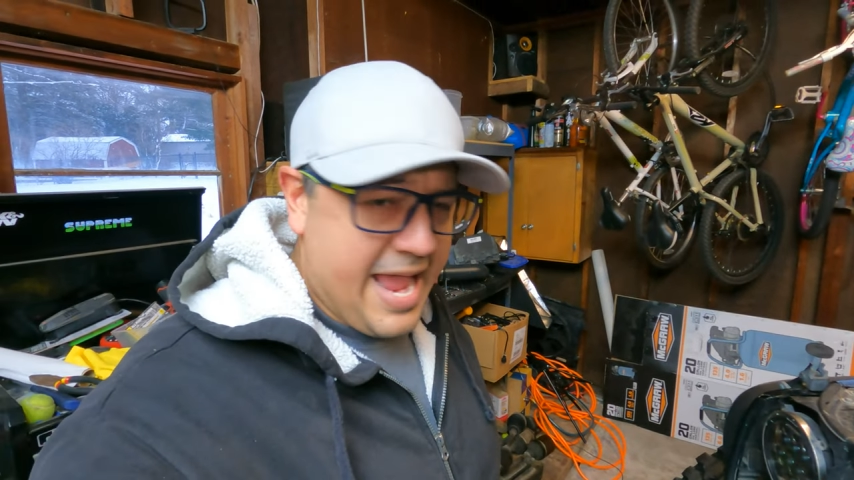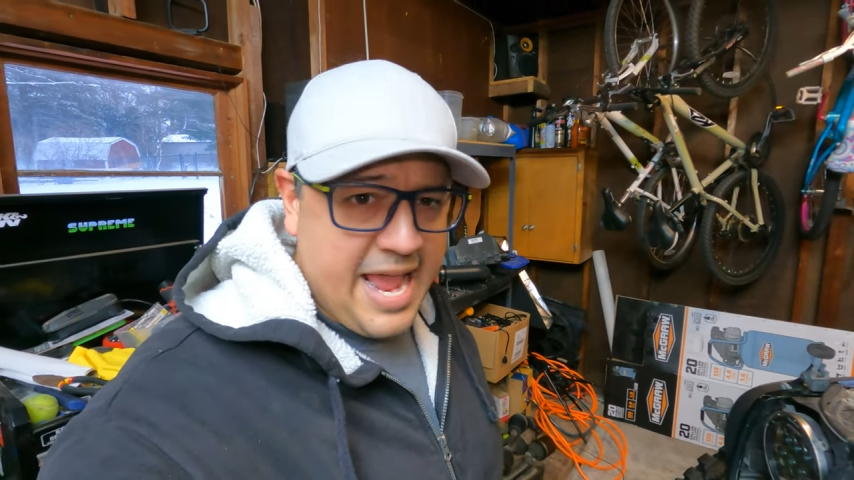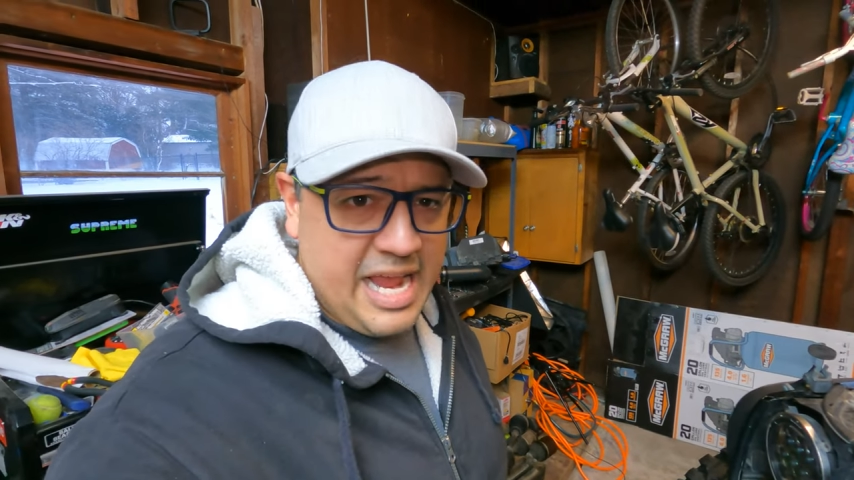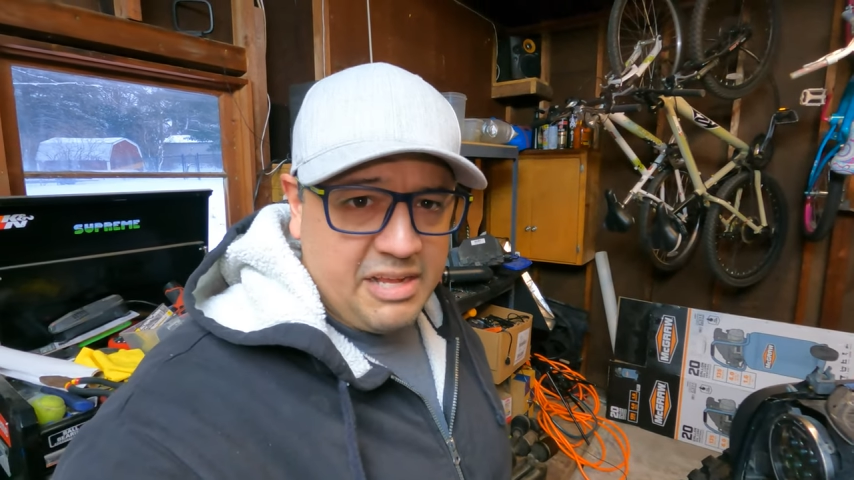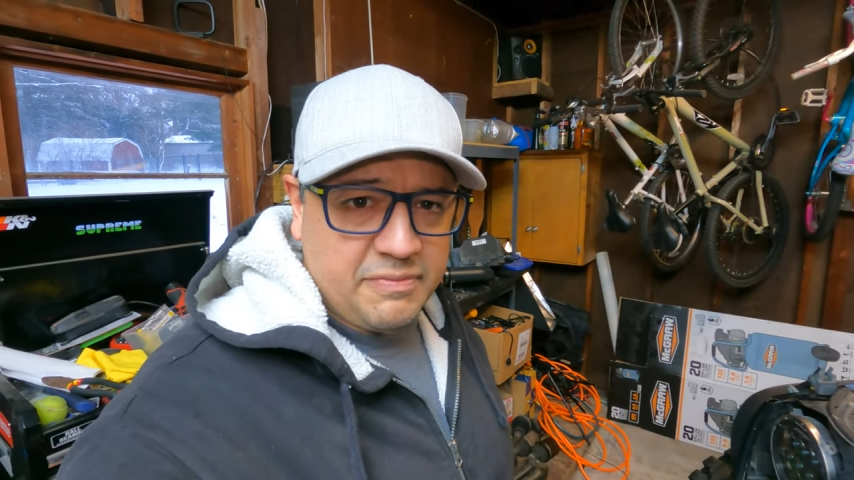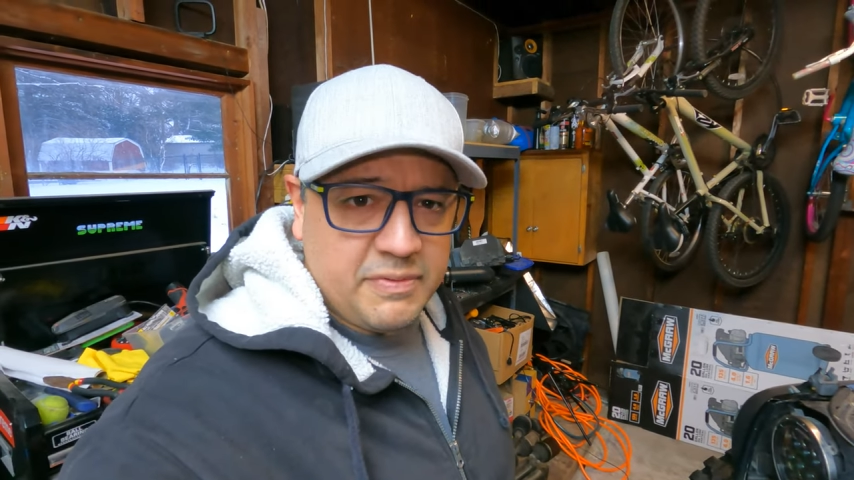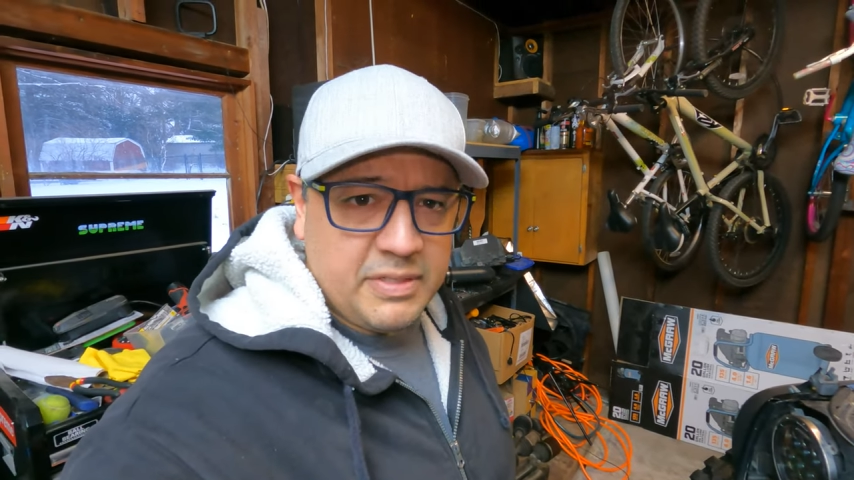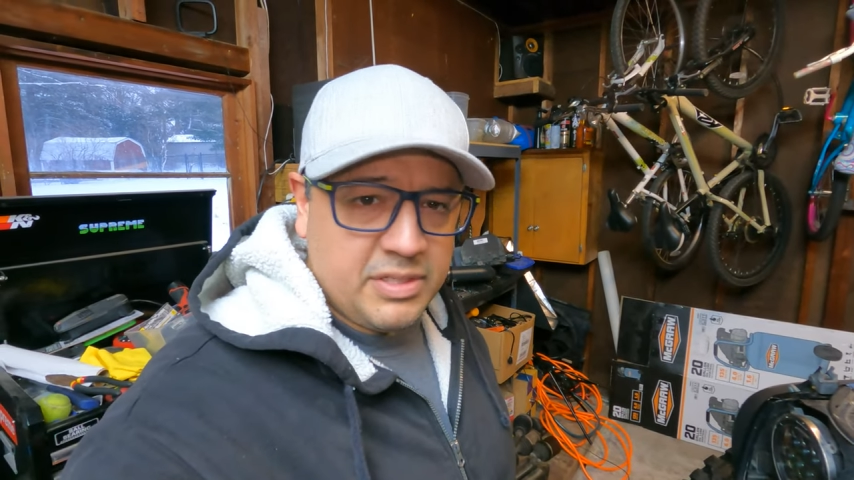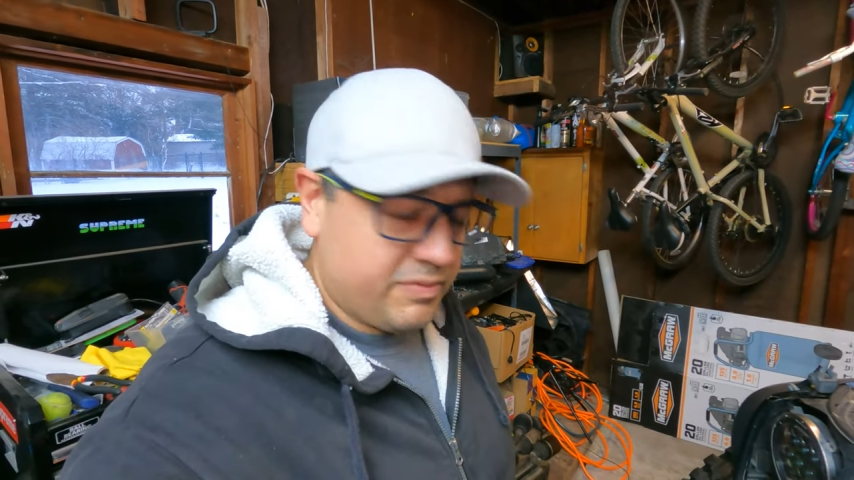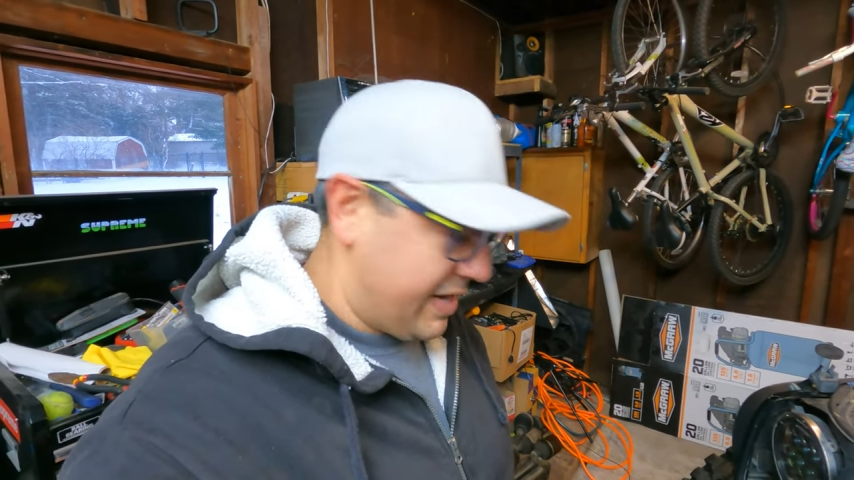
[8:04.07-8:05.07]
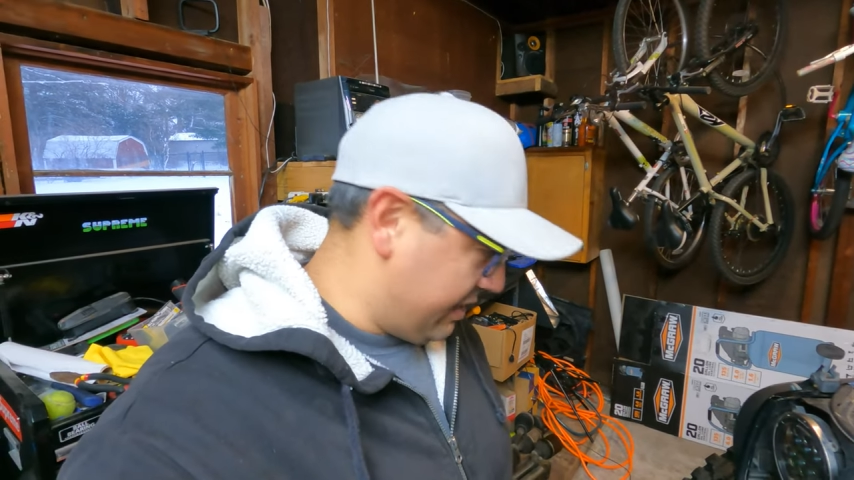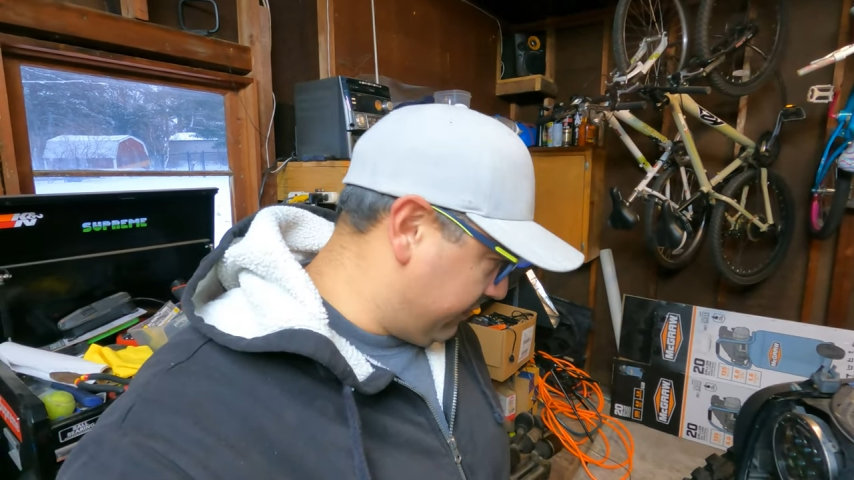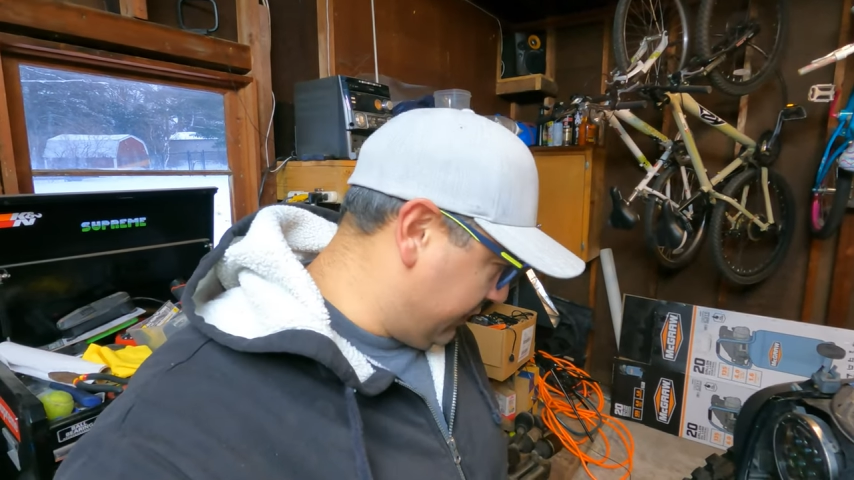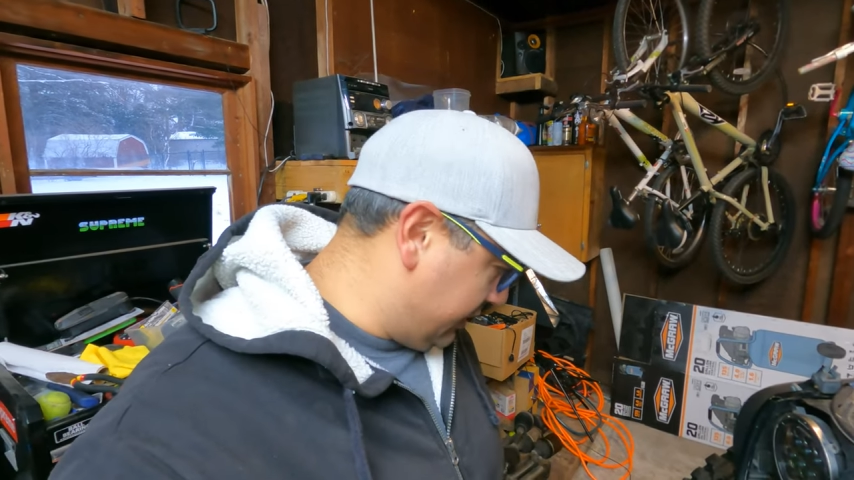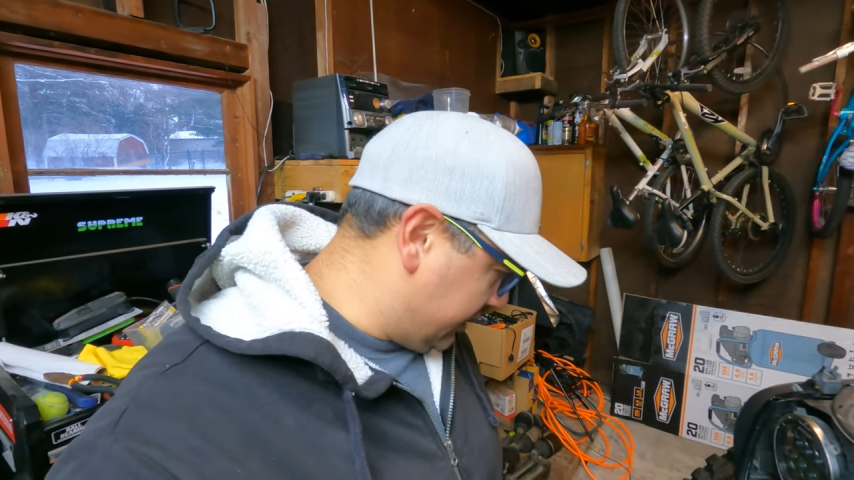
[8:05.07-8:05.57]
half of
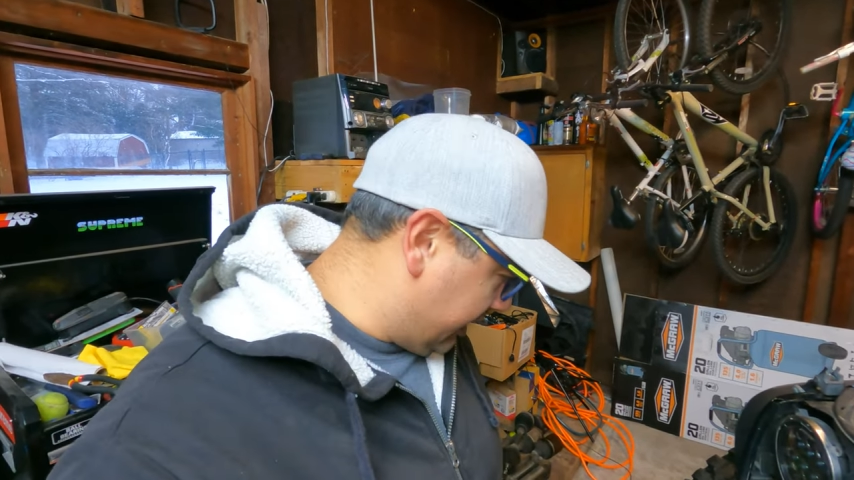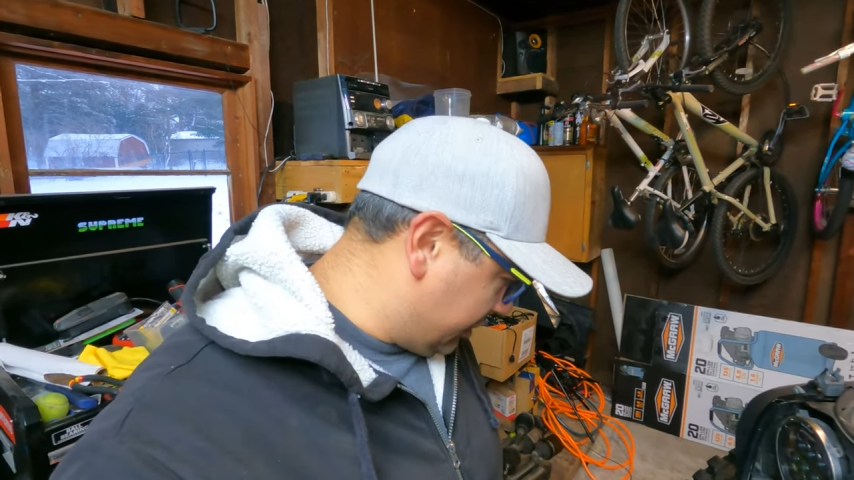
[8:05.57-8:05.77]
antifreeze